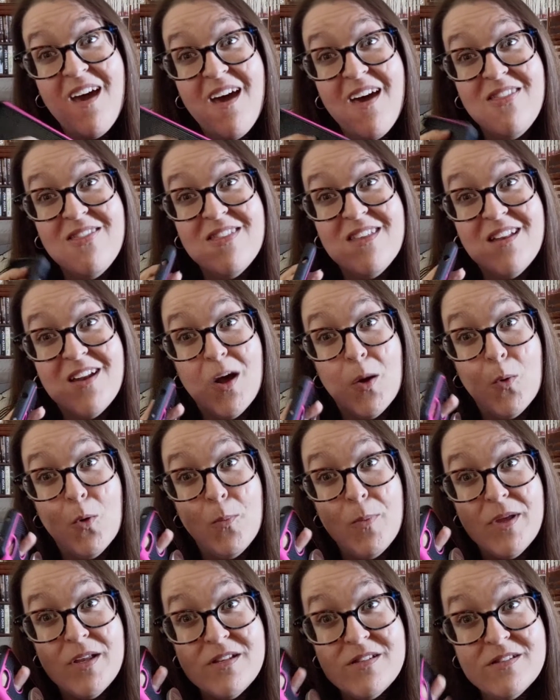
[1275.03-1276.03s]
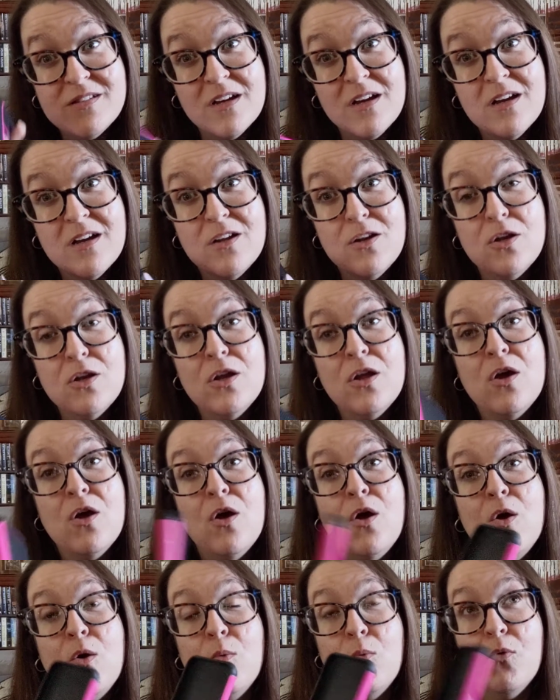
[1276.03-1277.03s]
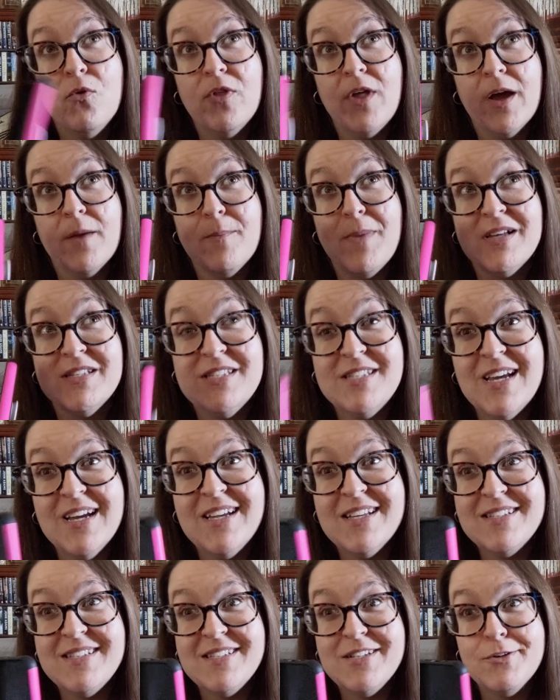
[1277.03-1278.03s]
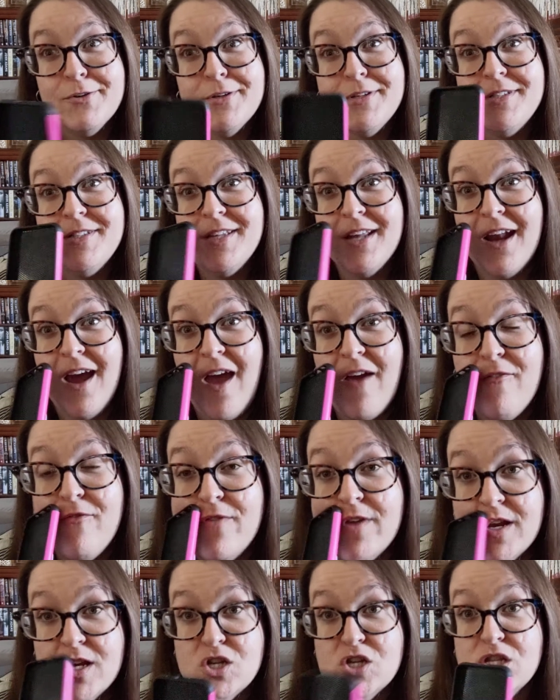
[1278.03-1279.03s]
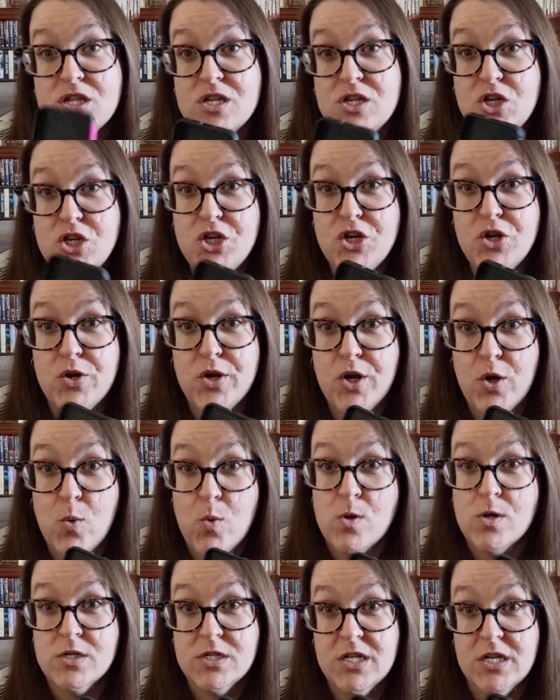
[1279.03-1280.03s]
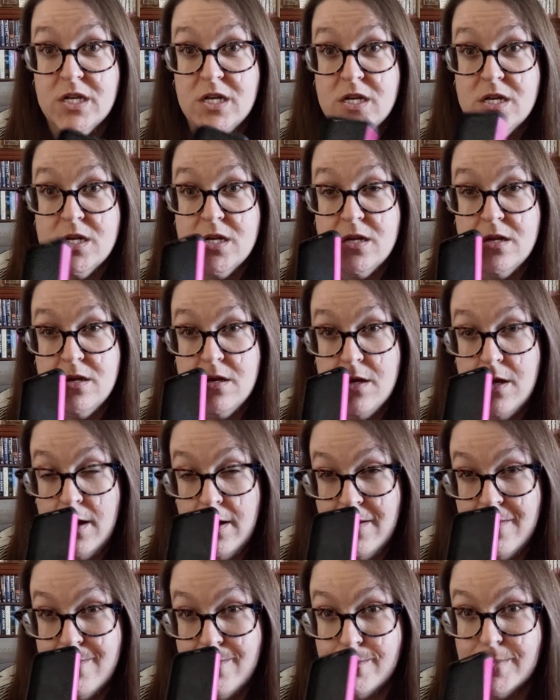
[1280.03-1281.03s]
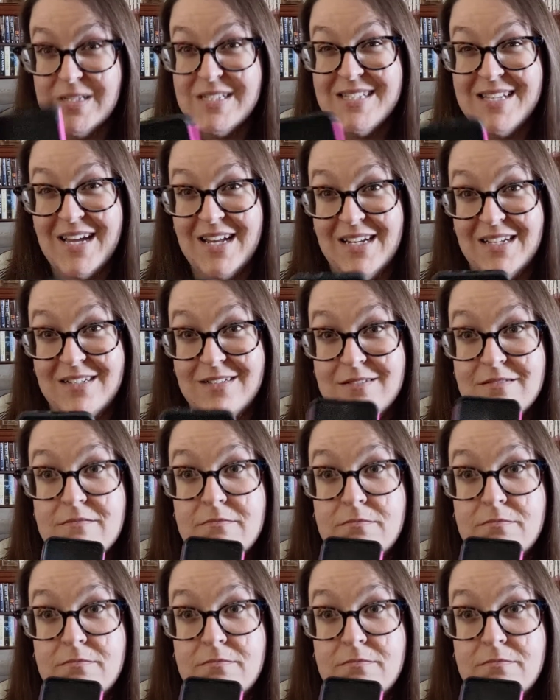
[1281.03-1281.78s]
And then I will be done with like my second series that I have finished this year in quarantine. Excited.